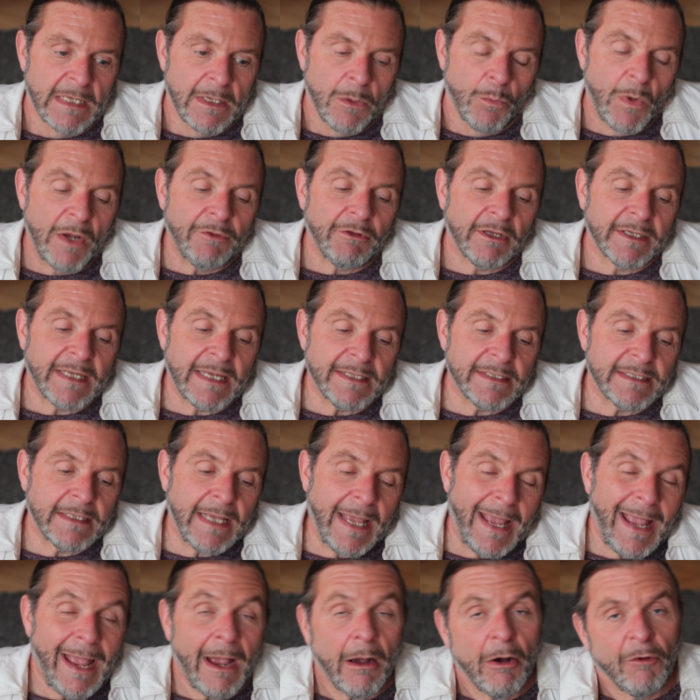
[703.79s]
Whether I get to
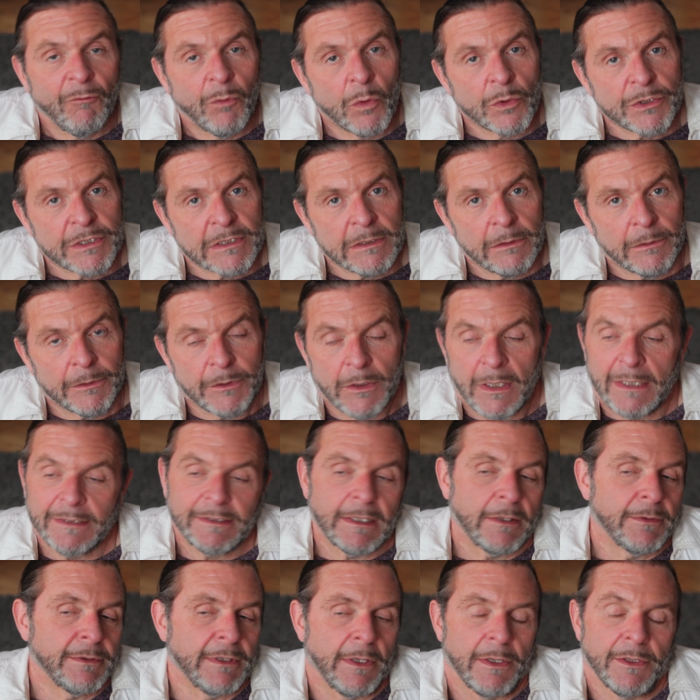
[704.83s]
get out of Waterloo or not, I
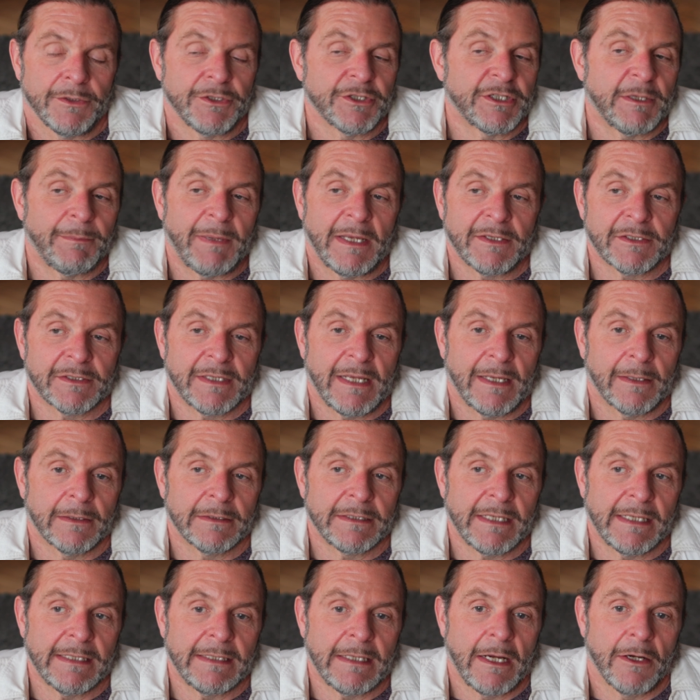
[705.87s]
don't know. It just depends on how the
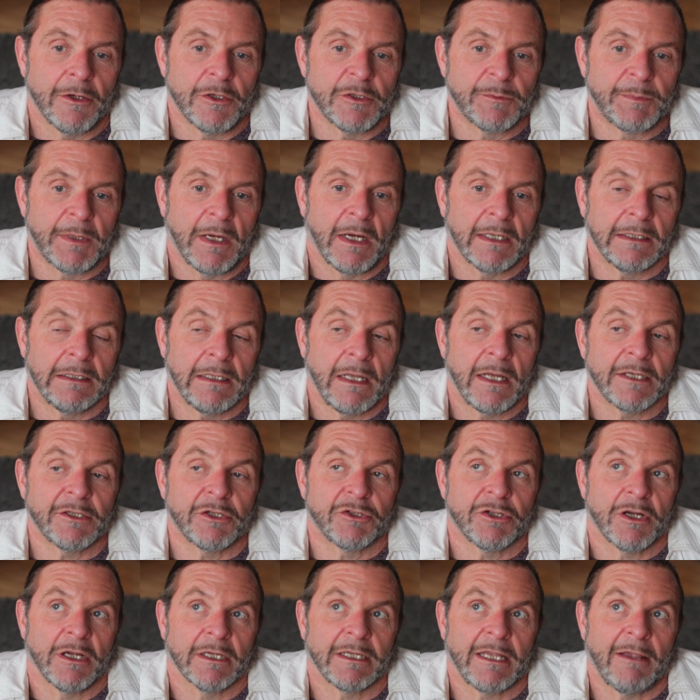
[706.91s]
day goes. But I'd like to
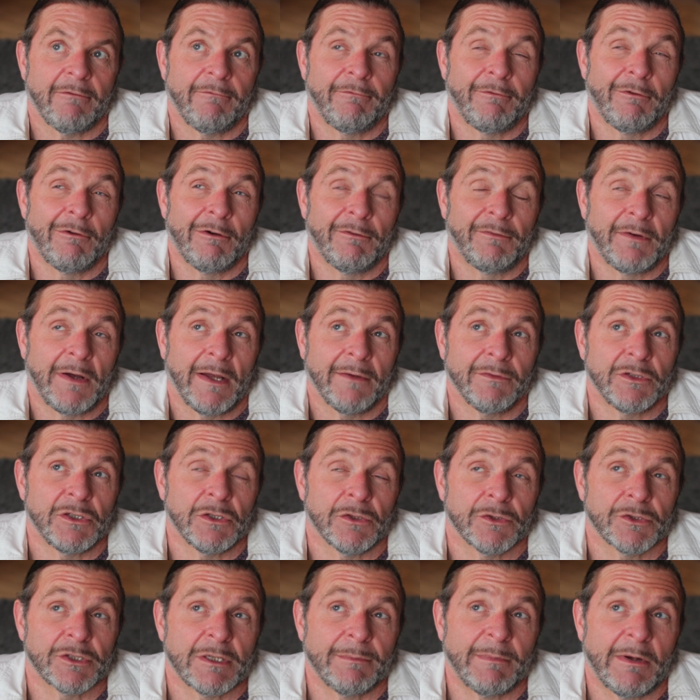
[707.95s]
try and get 4 or 5
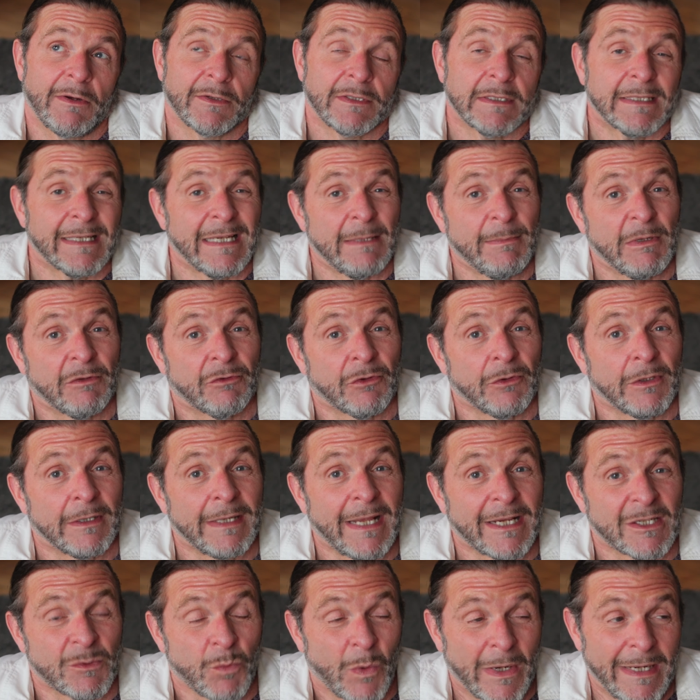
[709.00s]
shots tomorrow to see me through the
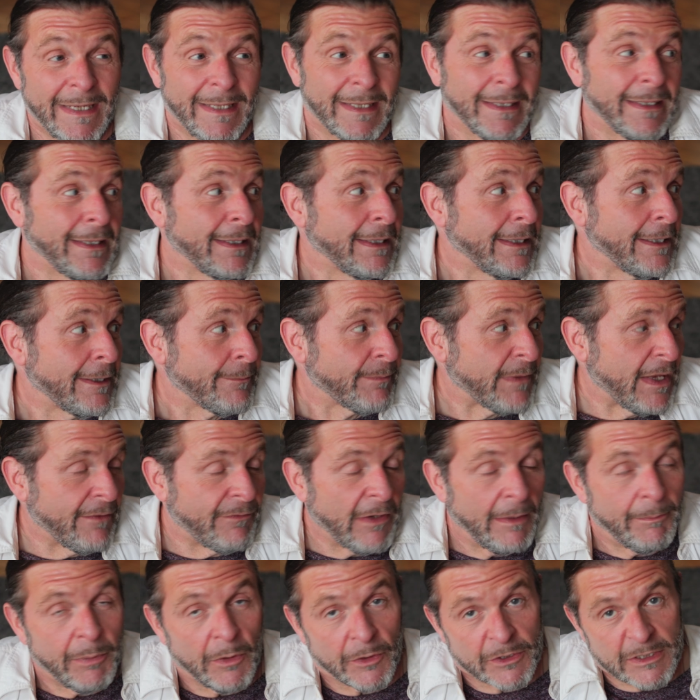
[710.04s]
next week, if
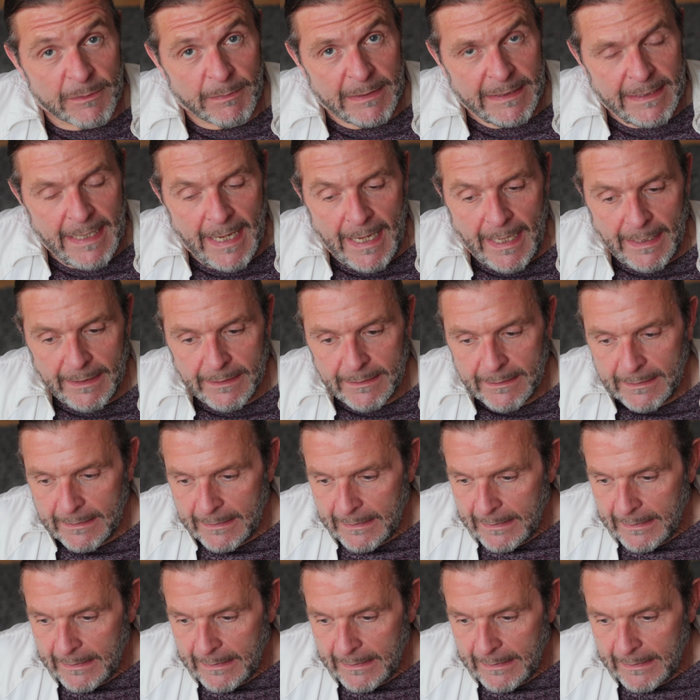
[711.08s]
I possibly can.